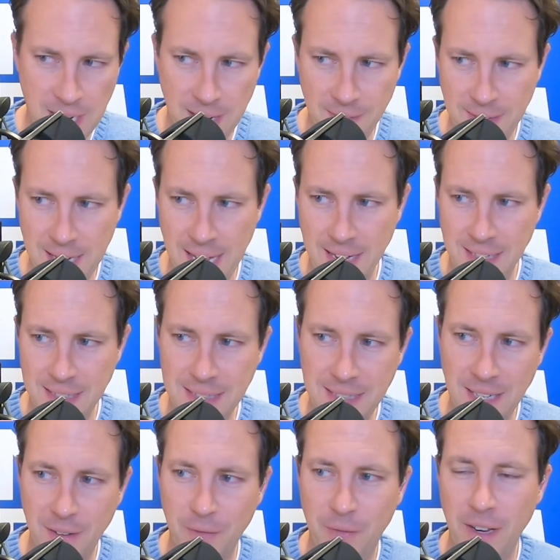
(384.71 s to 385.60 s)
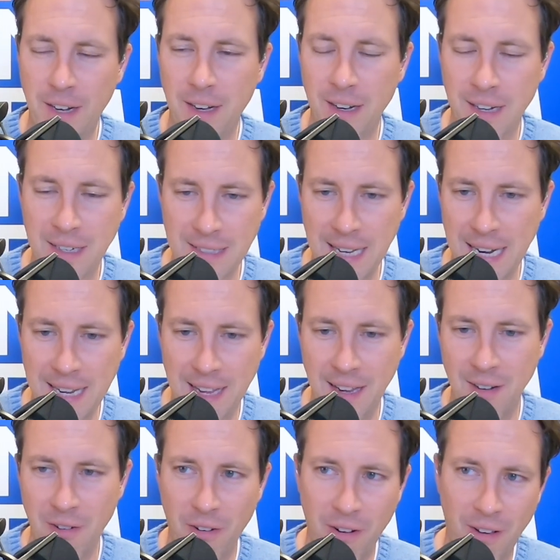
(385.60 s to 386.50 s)
and I've got a stick figure because I
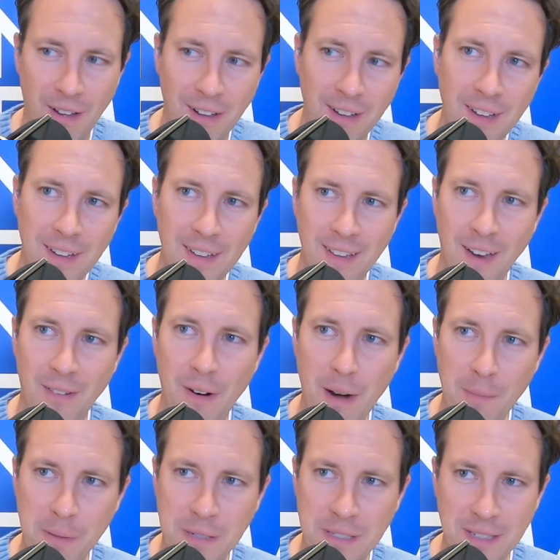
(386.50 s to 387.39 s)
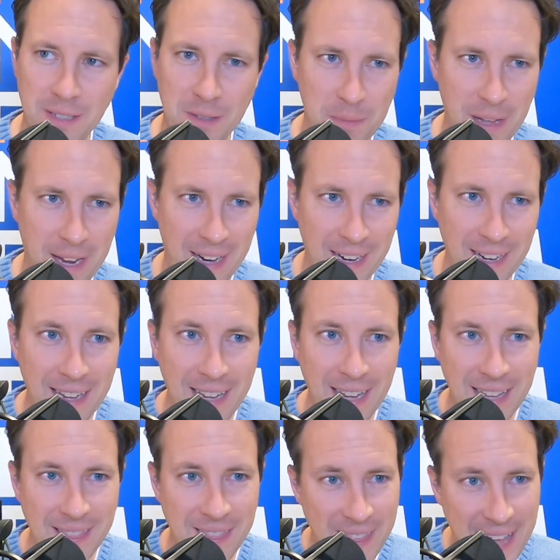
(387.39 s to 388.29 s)
can't draw that represents Megan,
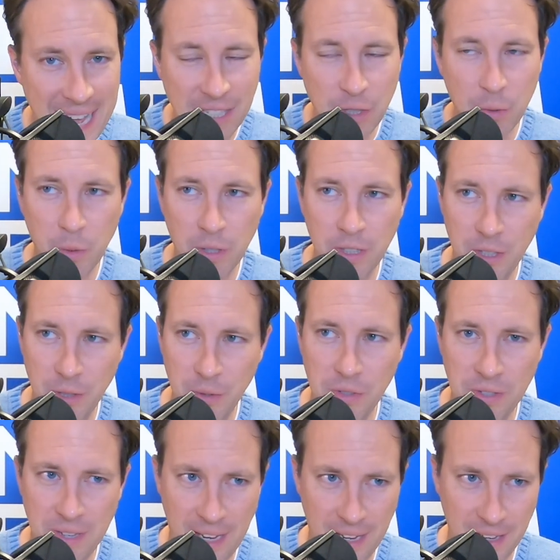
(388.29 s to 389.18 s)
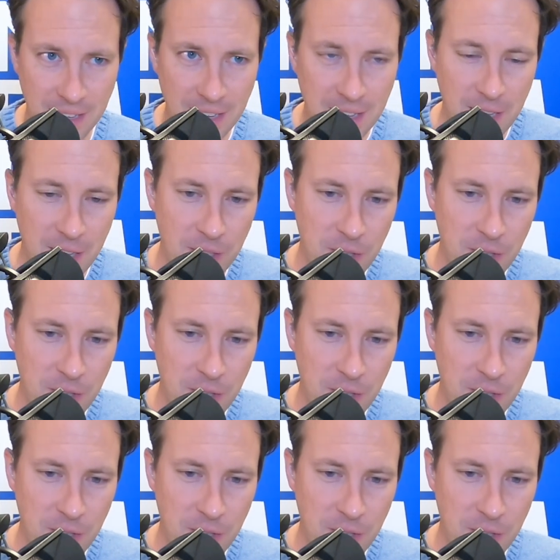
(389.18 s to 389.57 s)
and that's where you stand.